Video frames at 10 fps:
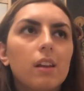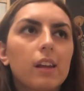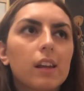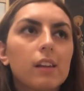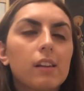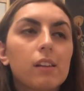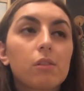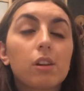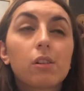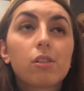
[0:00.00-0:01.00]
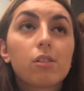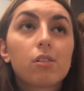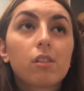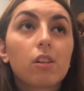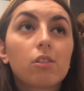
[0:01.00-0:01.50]
It's just
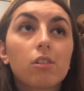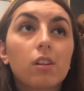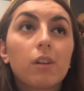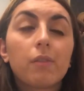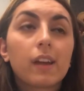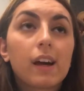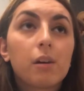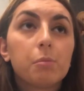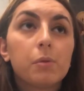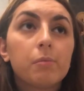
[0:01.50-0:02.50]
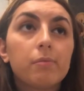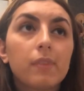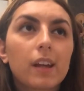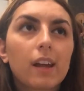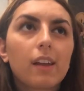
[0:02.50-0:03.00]
such a lovely album.
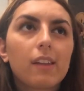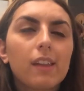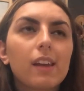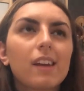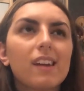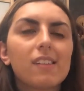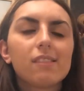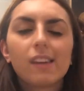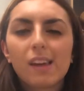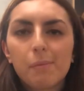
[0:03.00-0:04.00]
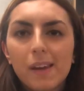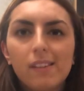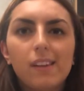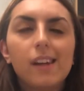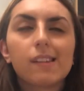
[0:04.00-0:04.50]
I think Isn't It a
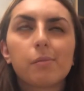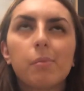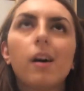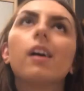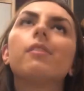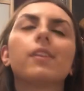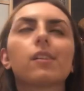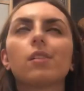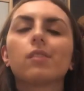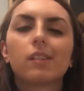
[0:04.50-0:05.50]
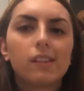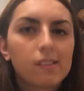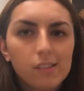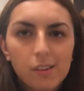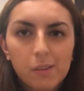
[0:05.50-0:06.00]
Pity is a perfect song to
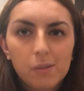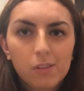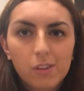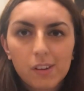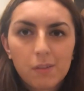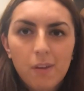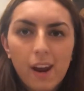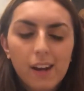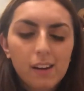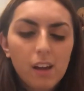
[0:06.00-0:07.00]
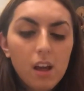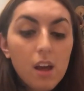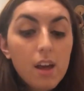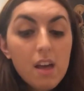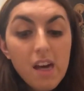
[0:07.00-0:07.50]
listen to during the rain.
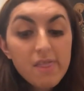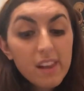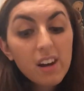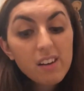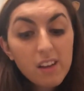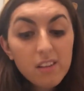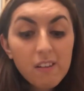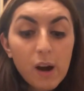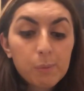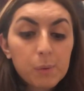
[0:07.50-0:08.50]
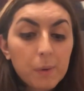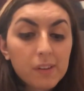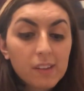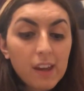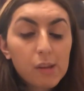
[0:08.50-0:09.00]
And then another album
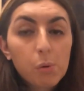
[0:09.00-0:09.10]
I'd say is